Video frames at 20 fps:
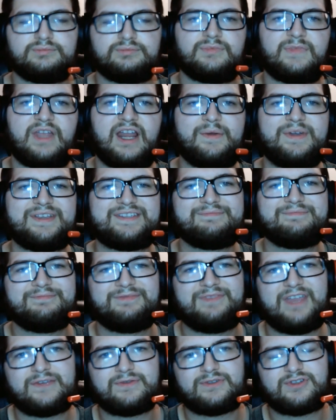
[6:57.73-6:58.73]
Anyways,
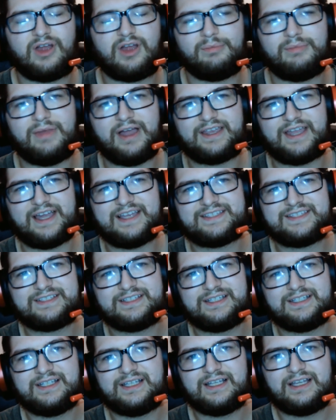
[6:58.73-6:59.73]
thanks for stopping by, guys.
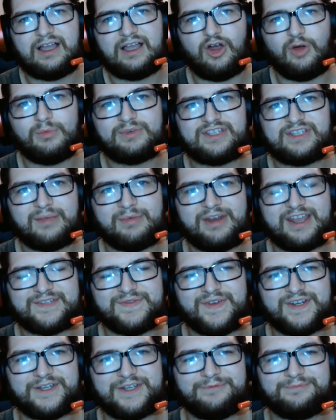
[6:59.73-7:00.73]
Hope to see you in my next
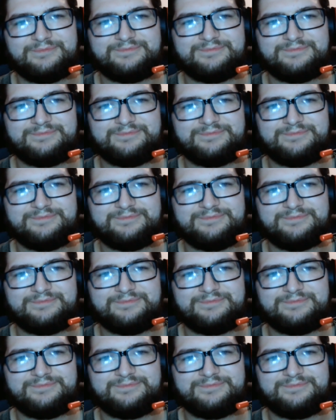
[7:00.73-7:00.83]
video.